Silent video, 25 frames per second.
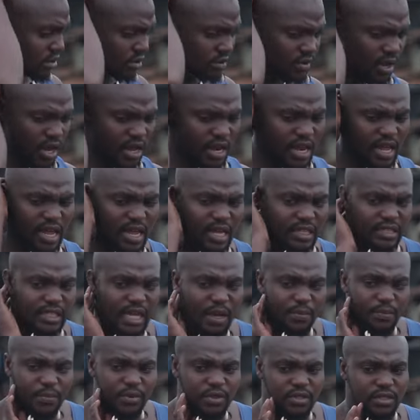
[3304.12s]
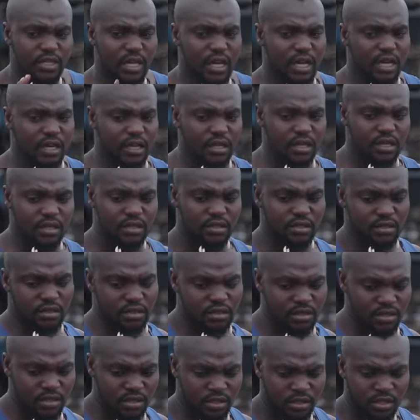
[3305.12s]
Sorry, they answer Peter.
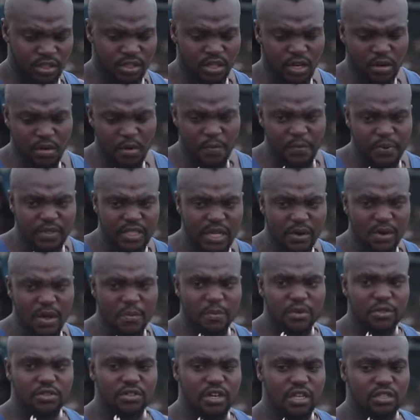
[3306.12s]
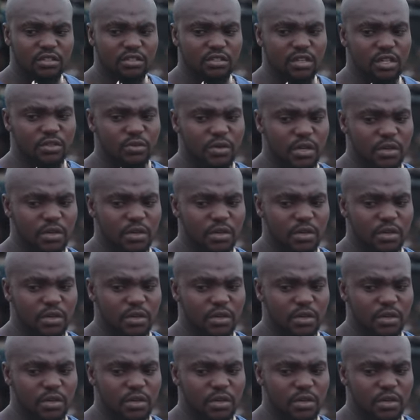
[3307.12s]
So some way Peter will betray Jesus